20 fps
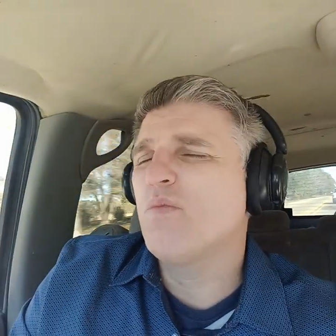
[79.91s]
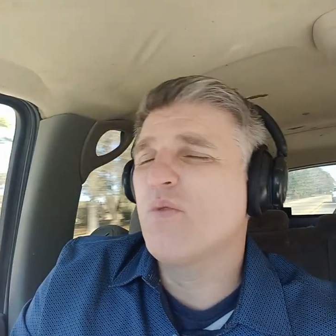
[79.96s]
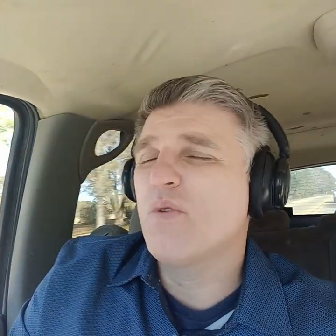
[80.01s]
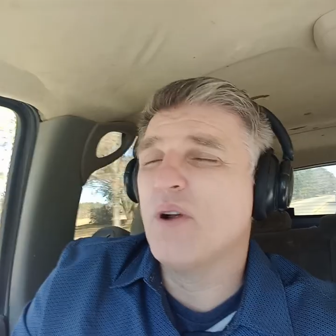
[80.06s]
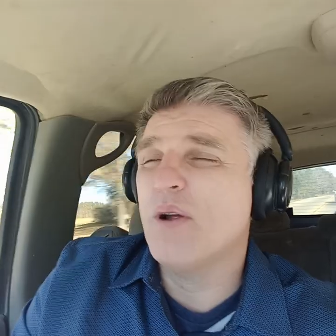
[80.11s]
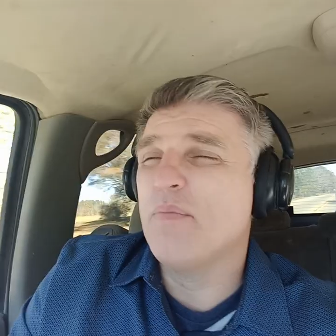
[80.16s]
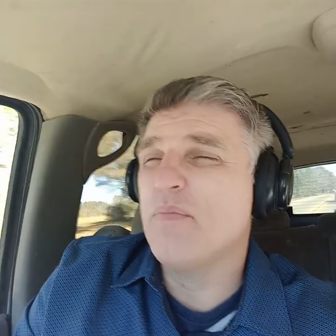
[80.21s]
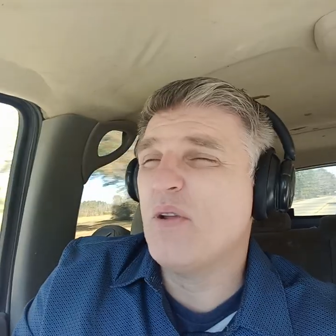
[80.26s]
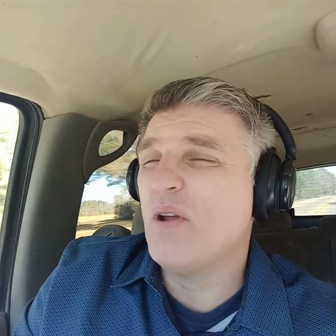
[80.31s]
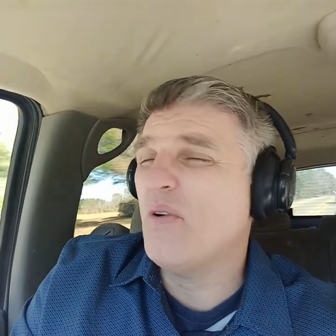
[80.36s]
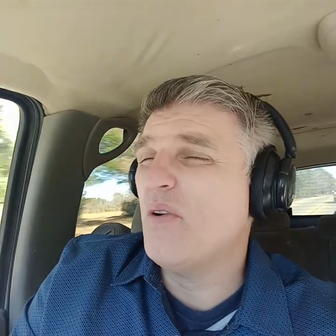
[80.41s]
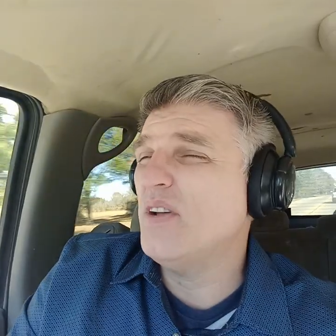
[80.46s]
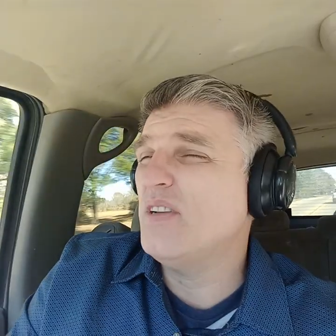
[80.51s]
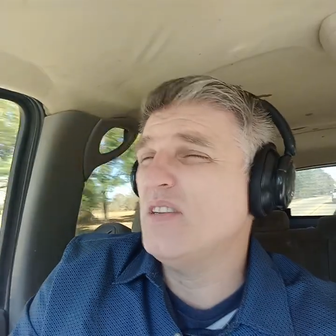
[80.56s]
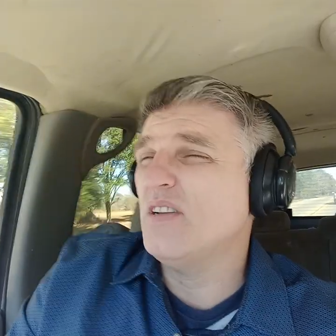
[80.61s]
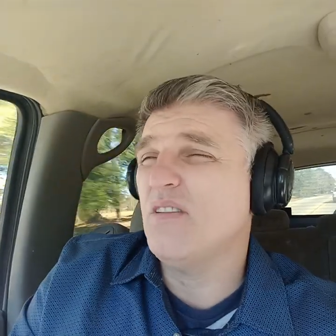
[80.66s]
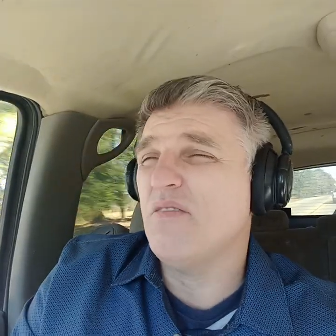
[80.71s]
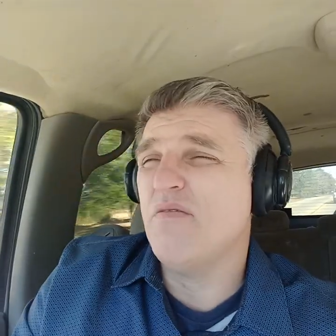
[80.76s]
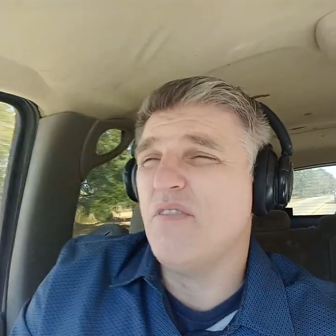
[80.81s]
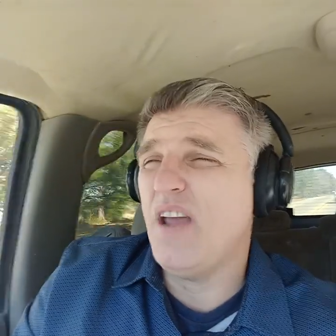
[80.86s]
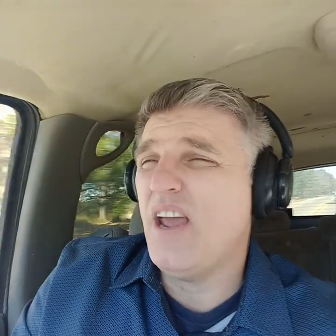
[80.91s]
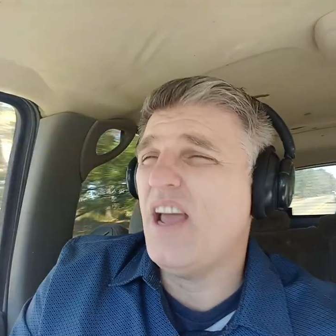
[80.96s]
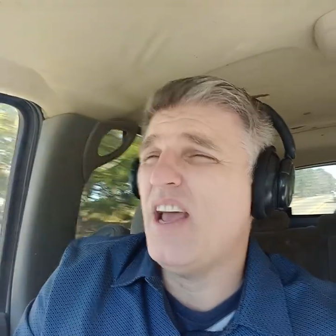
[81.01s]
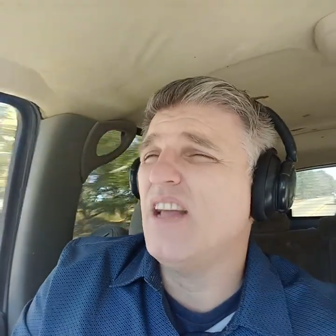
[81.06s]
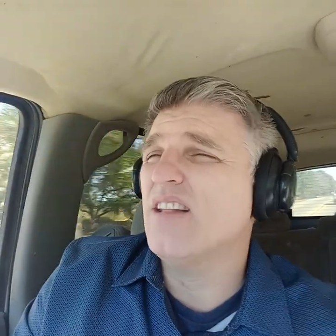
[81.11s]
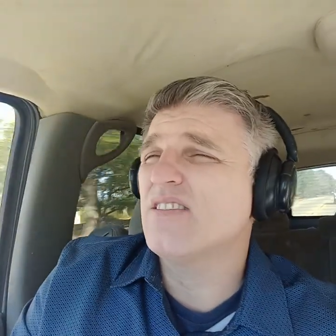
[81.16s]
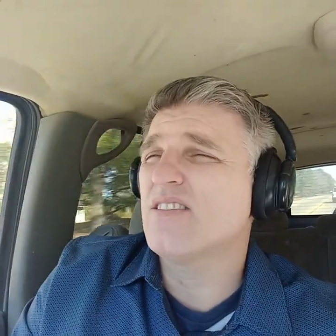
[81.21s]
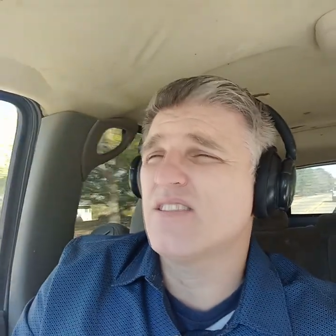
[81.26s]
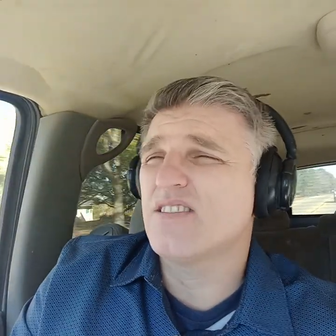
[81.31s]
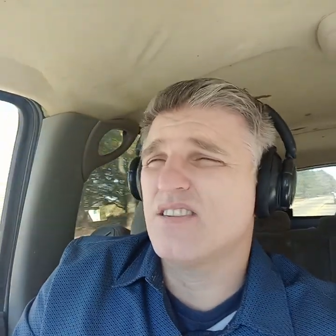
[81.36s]
crypto has
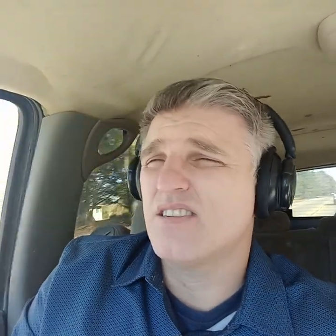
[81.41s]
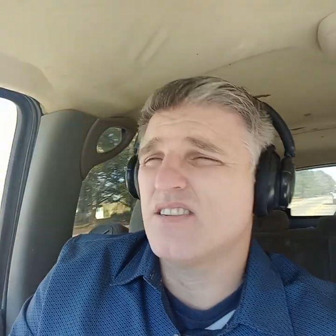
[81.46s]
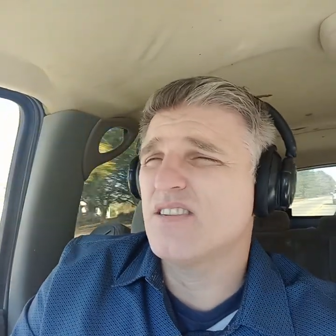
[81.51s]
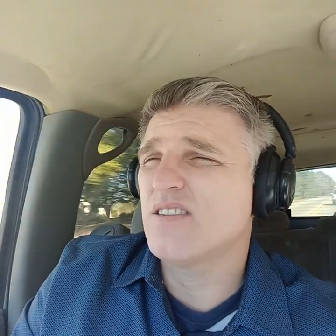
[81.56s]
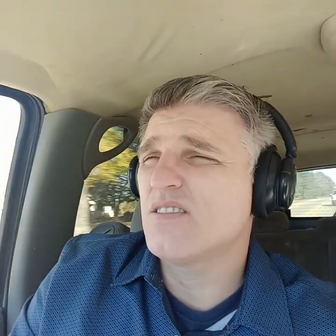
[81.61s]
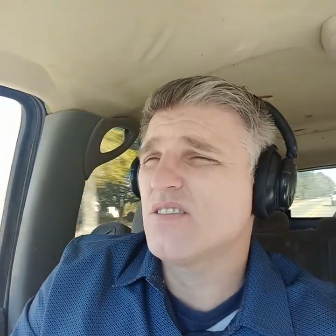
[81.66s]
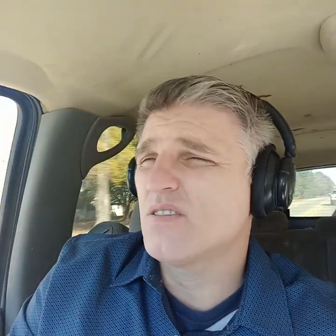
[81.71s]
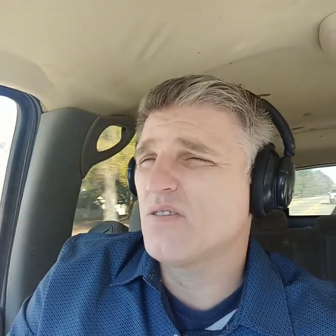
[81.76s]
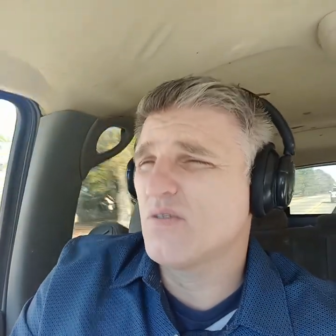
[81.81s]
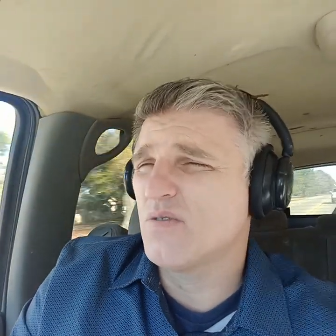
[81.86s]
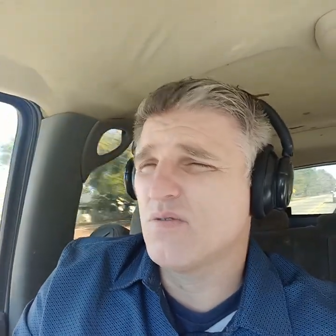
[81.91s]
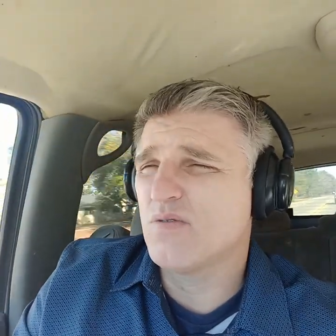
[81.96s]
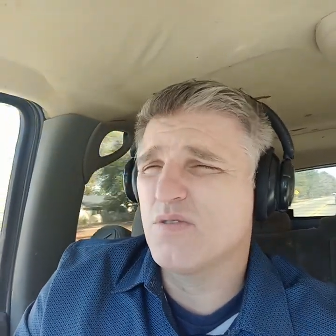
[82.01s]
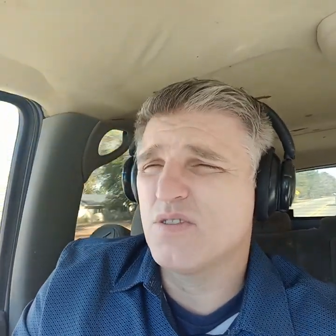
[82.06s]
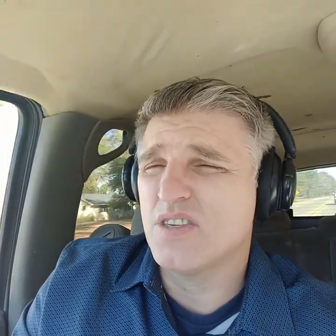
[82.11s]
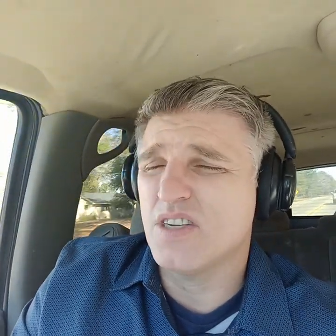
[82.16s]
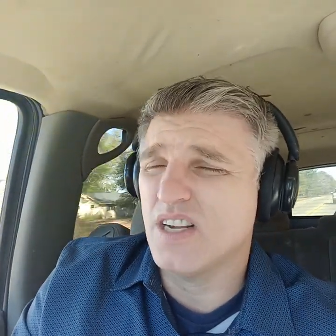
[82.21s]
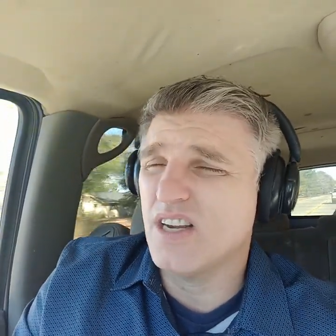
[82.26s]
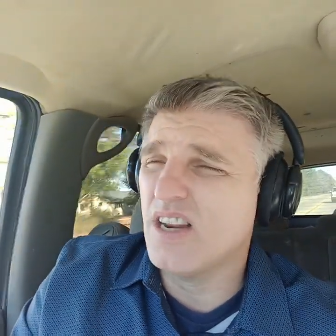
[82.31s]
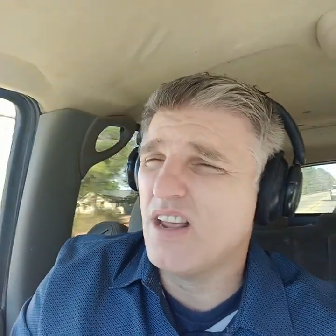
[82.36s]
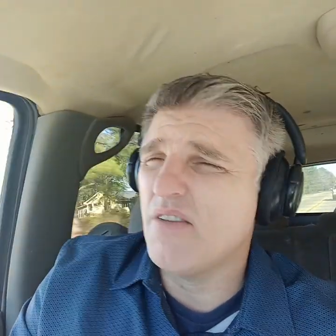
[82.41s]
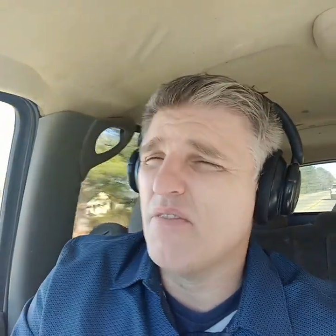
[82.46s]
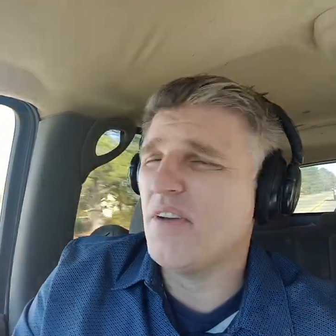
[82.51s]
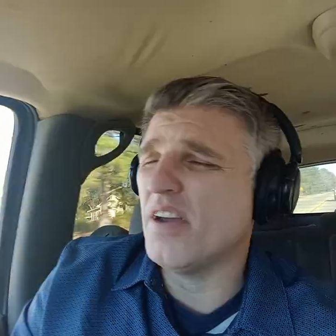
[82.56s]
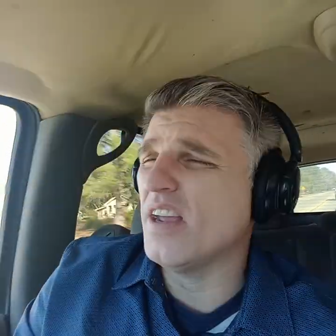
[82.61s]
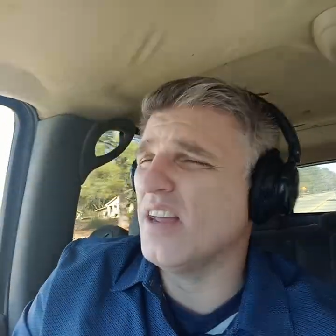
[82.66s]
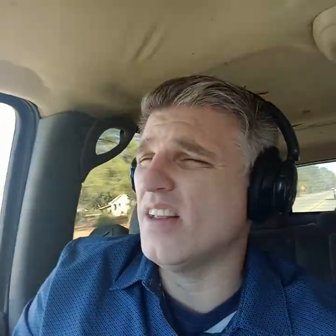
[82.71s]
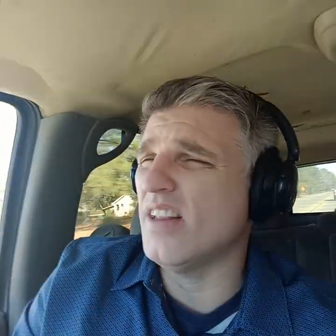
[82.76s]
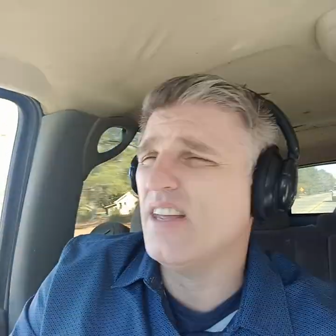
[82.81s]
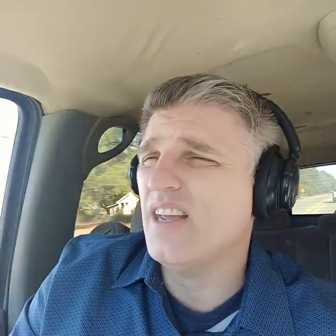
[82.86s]
advanced
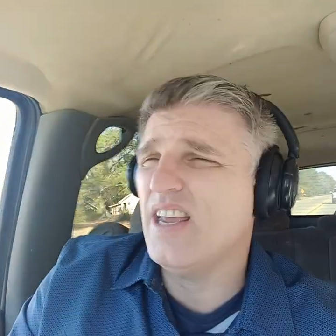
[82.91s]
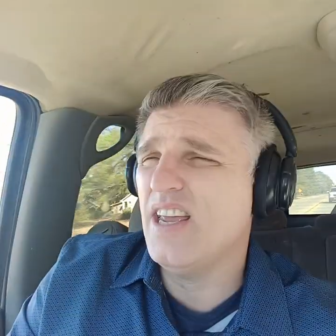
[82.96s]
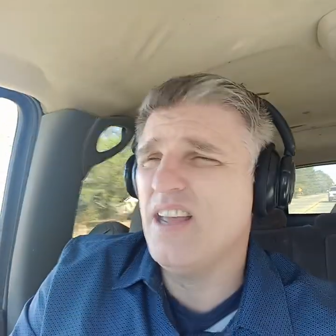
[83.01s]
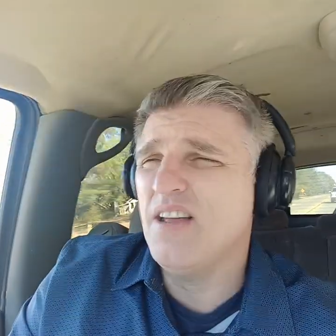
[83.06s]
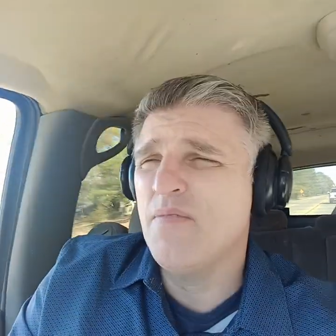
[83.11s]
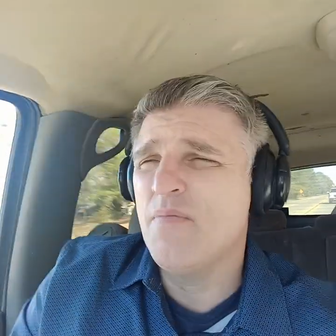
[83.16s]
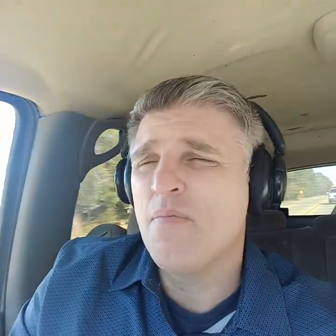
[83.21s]
significantly,